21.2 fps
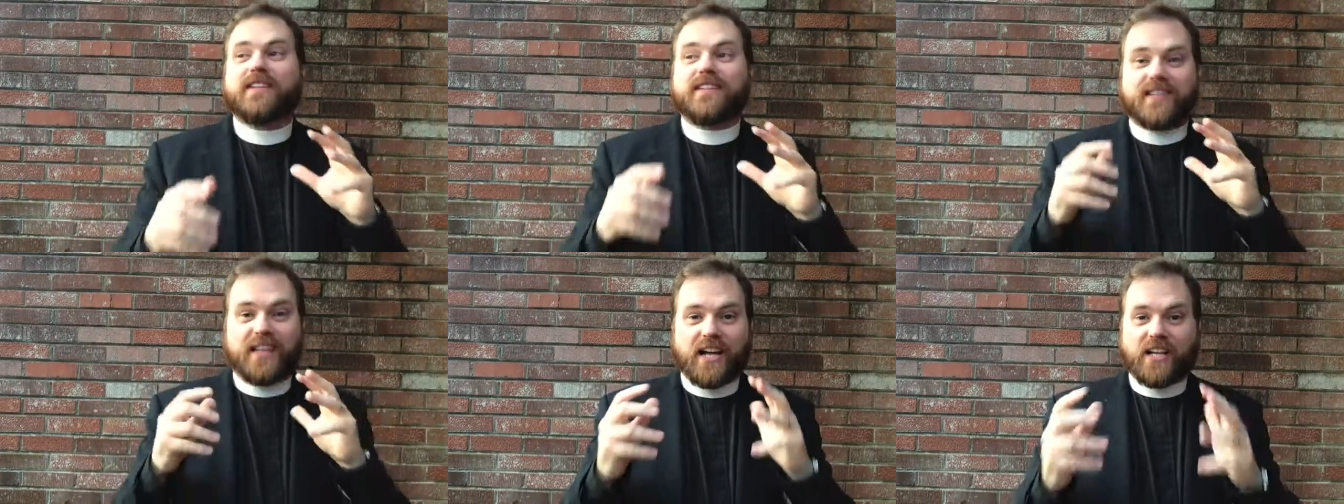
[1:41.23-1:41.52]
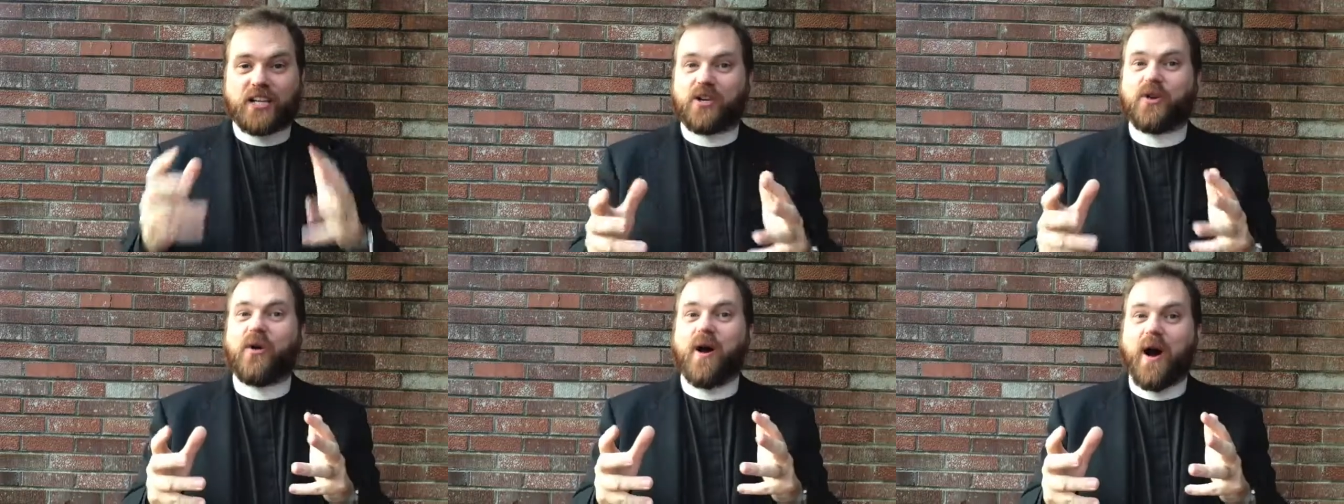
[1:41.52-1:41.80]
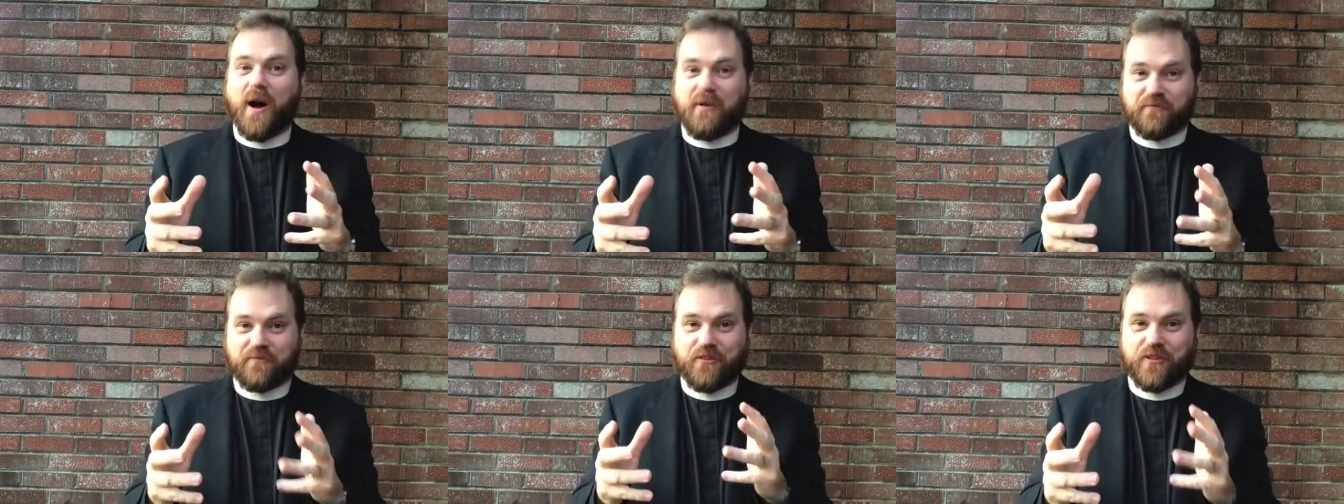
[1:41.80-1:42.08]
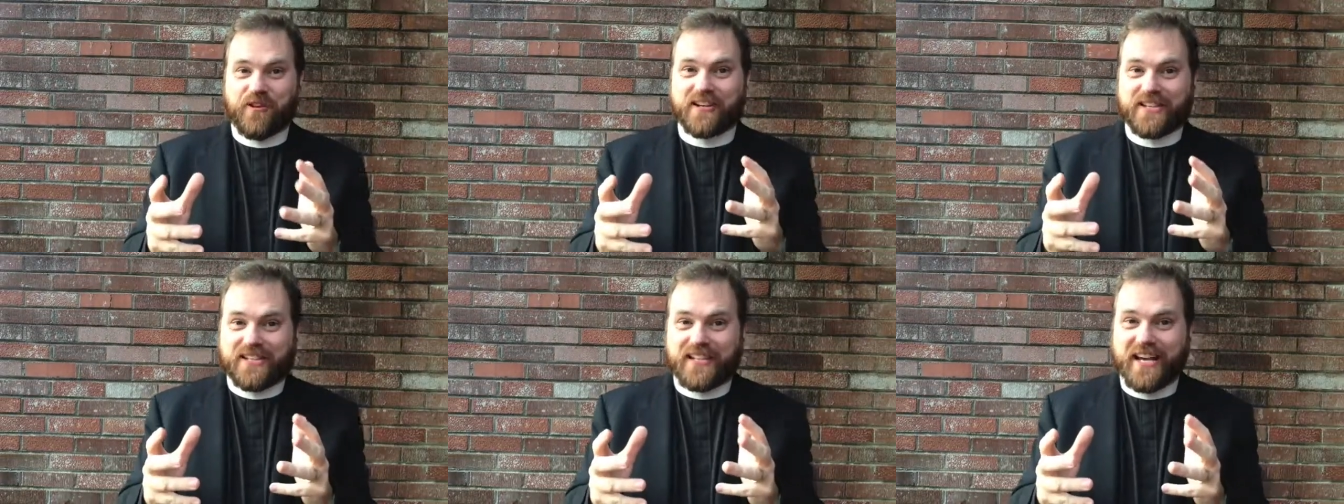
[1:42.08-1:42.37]
set you up
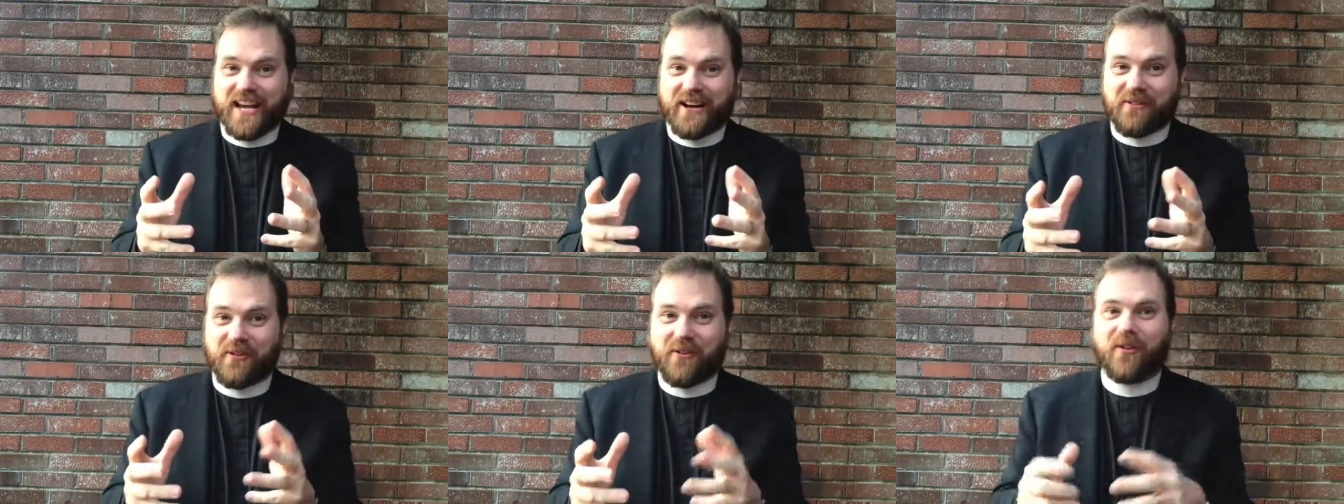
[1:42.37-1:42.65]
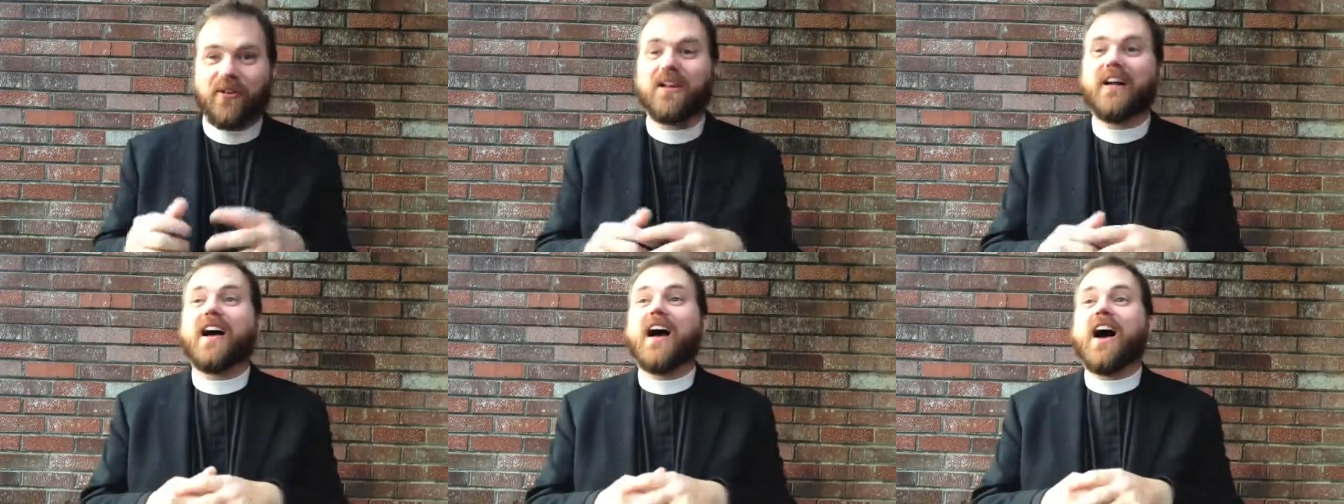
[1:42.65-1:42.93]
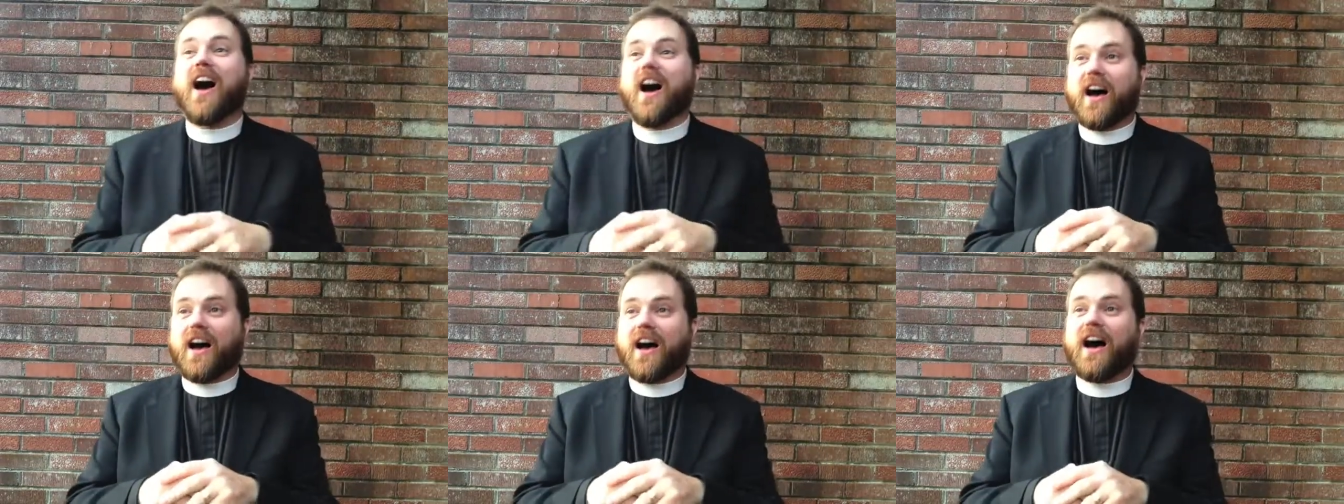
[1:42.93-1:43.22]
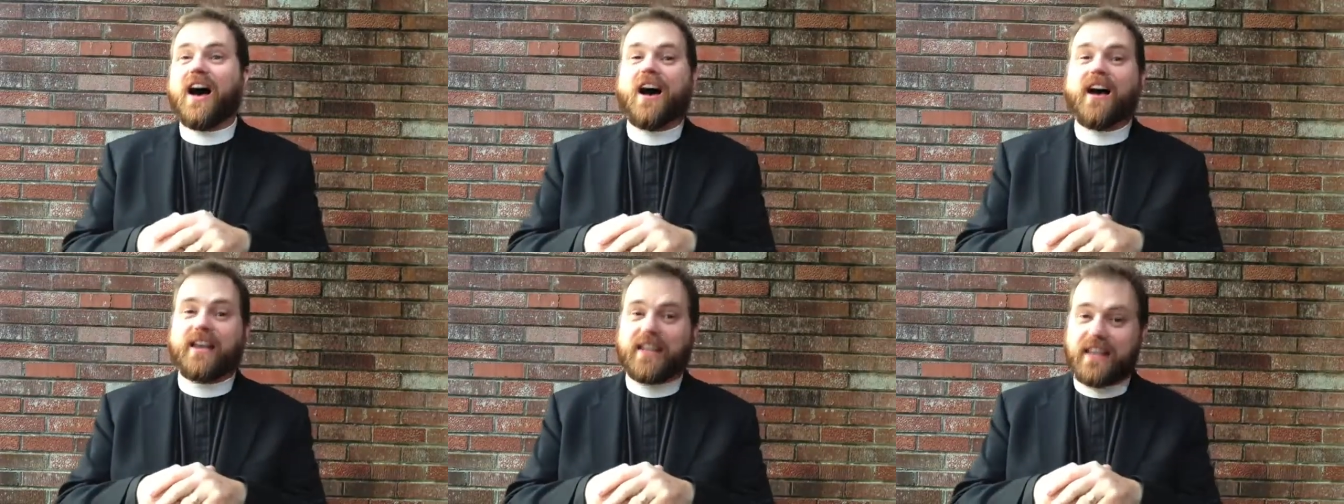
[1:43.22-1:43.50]
for a sequel
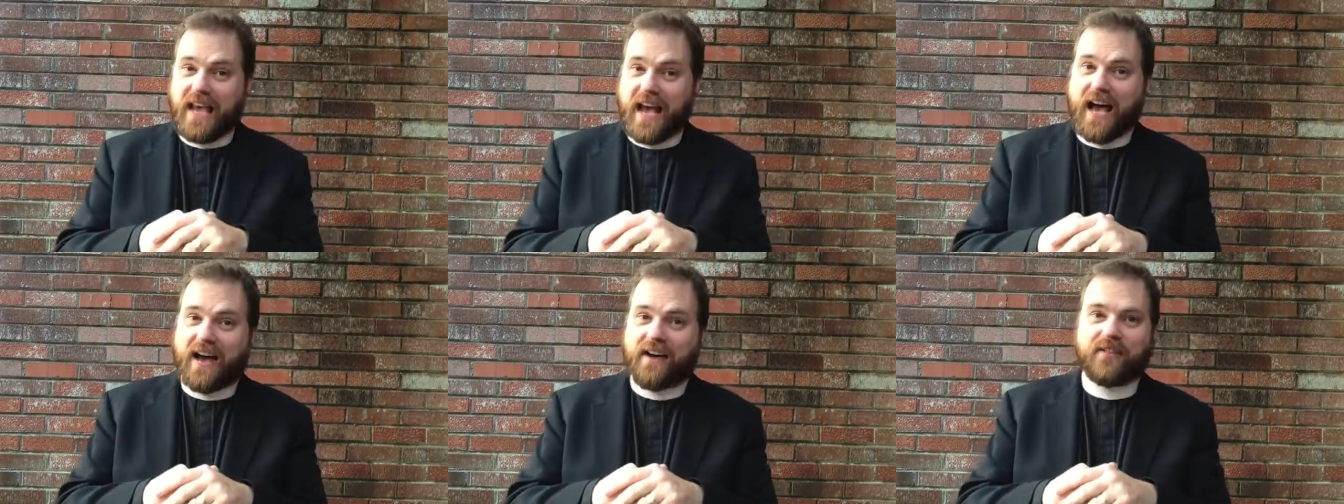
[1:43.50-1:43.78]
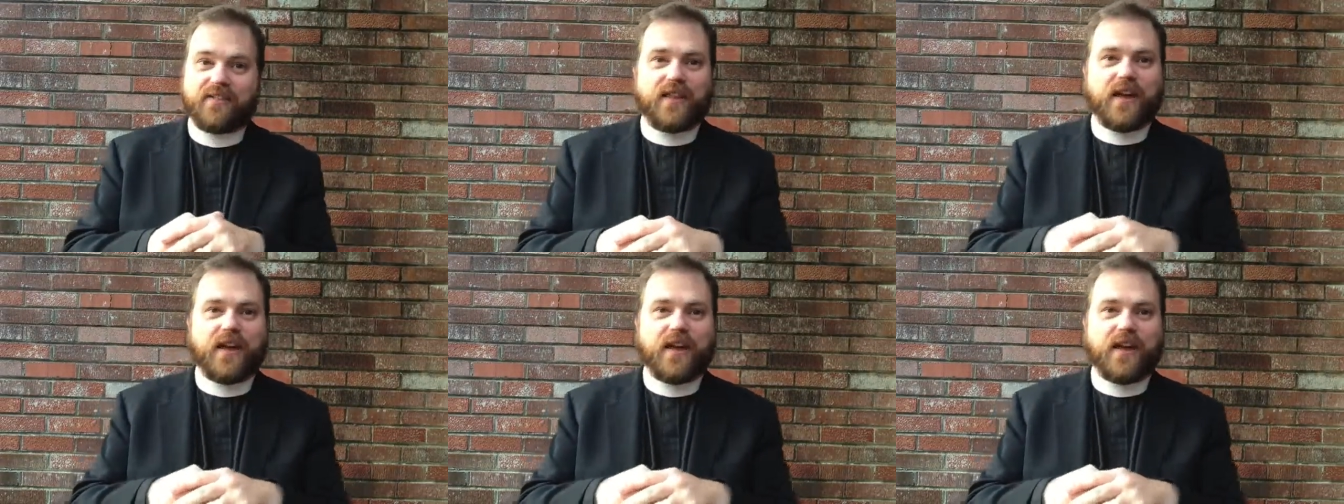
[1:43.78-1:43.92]
uh, yeah,